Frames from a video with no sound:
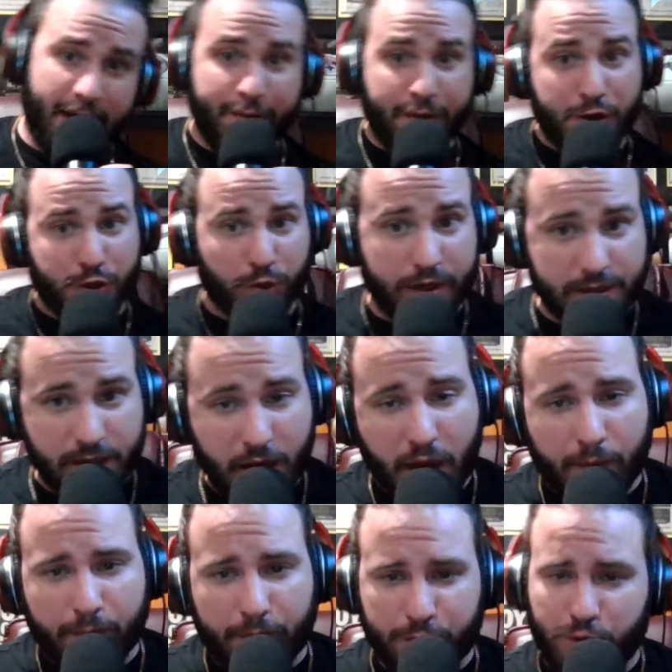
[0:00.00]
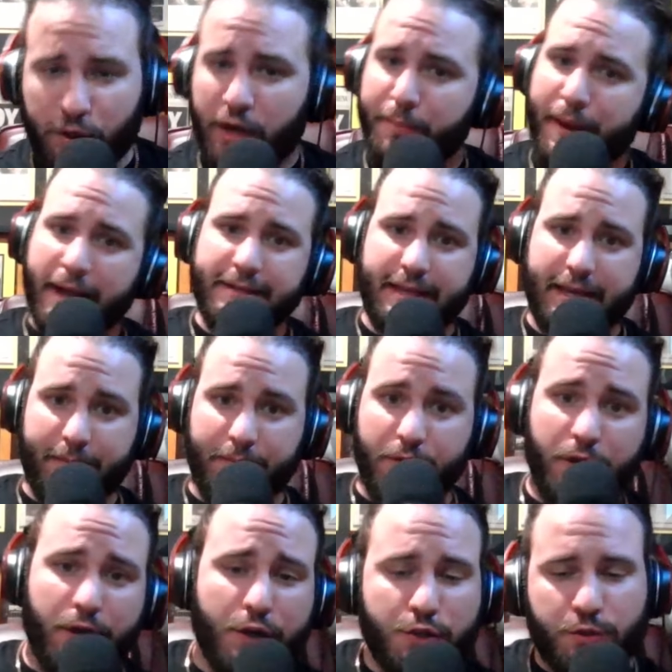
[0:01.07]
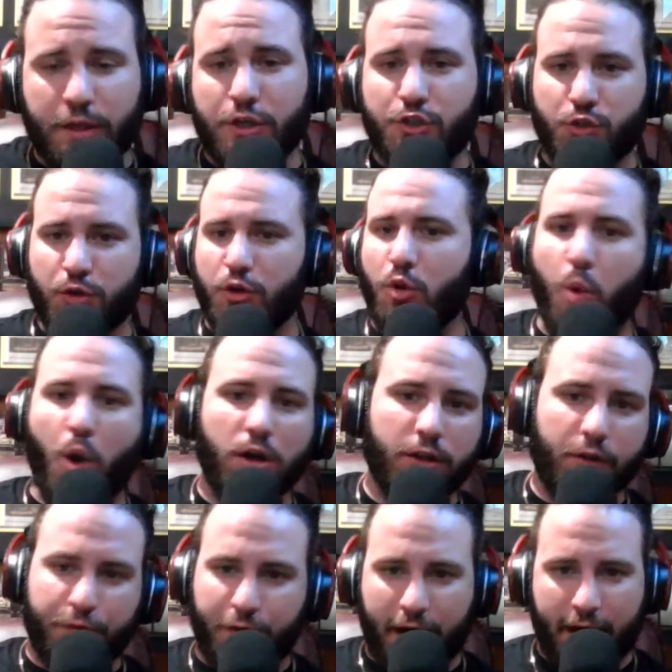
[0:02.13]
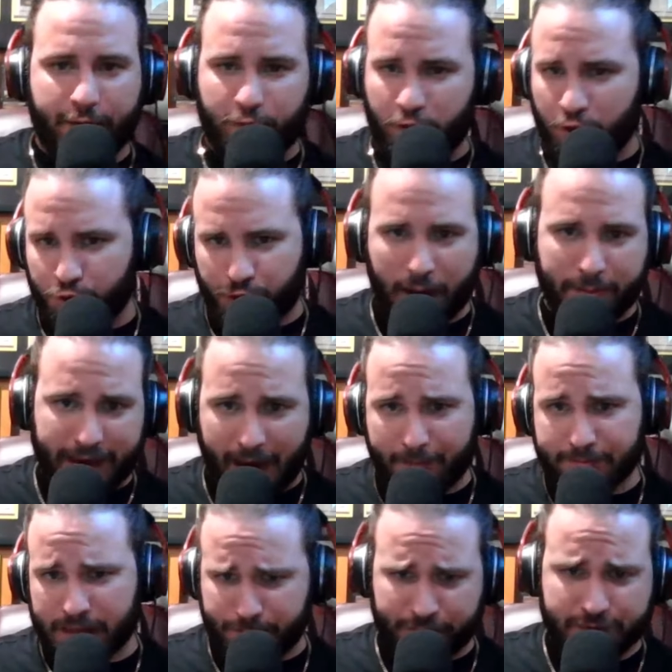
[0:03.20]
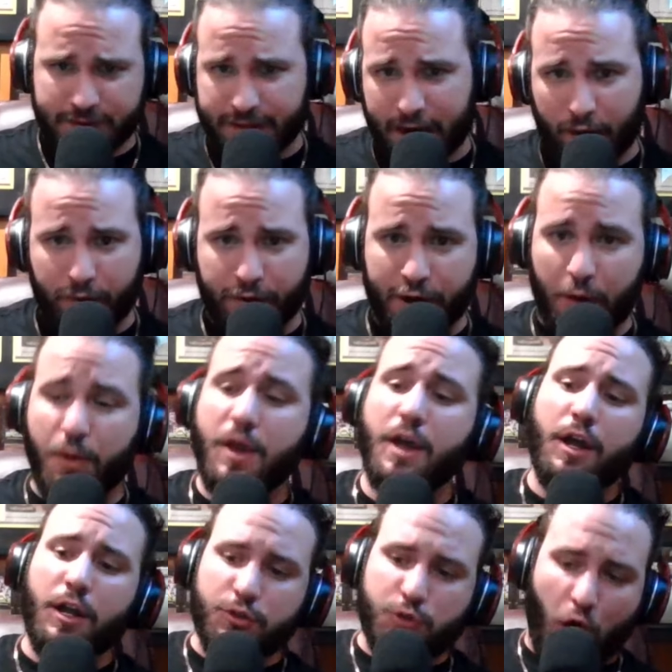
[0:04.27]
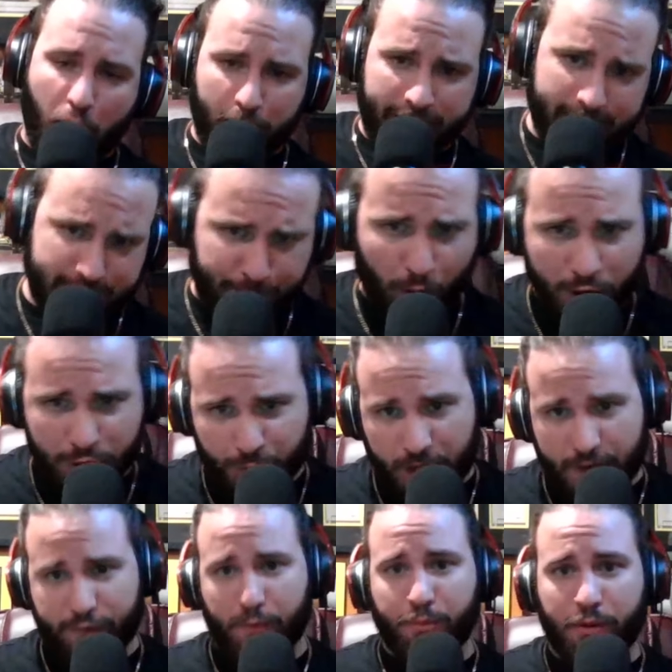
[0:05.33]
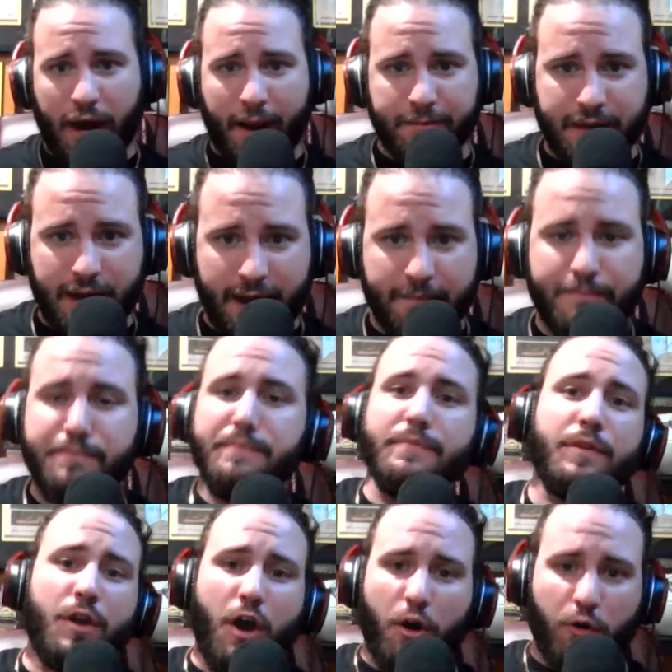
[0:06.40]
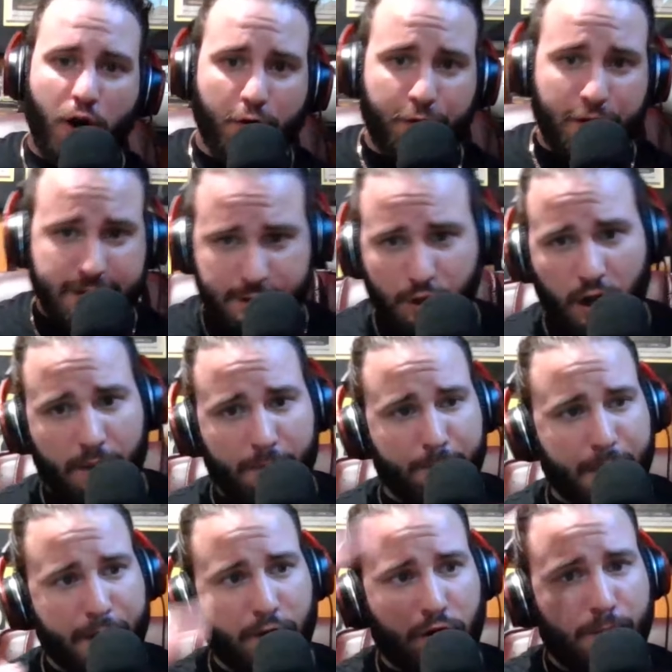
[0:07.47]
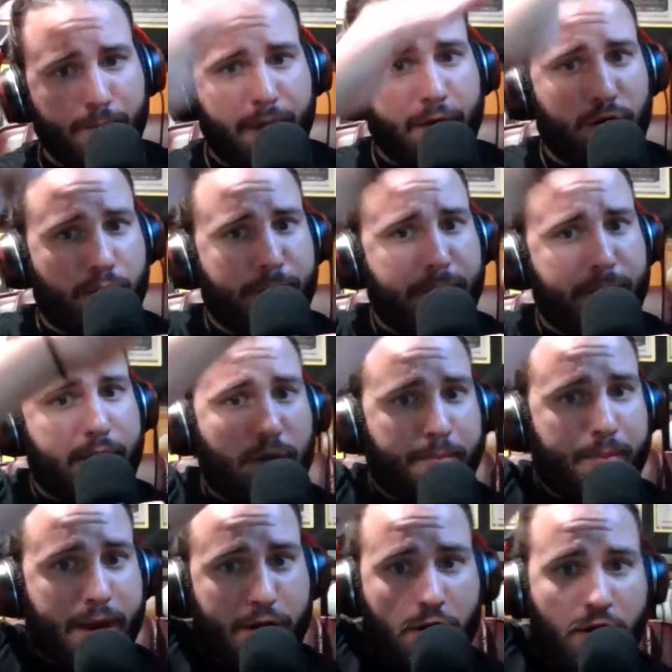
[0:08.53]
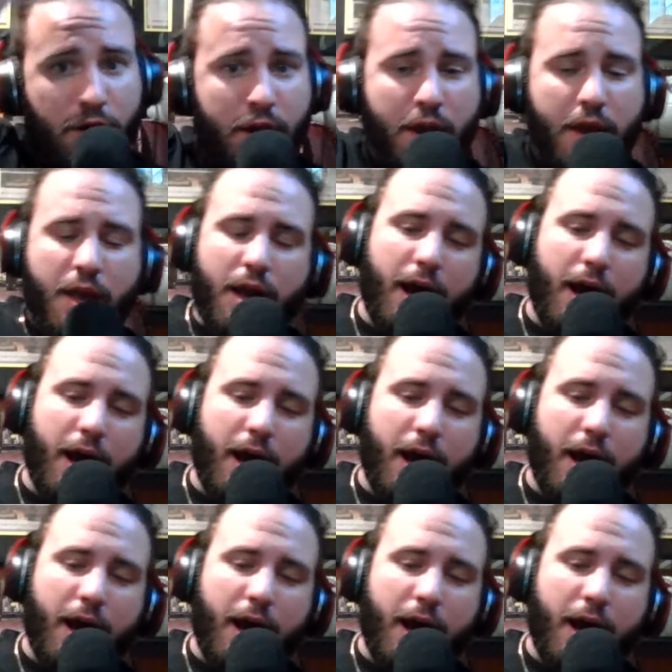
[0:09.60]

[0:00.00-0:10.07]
They have injuries, but they're not a bad team. So they shouldn't qualify for a trap game type of scenario. Tomlin gets the boys ready for prime time. Our offense has gotten better and better and better and better.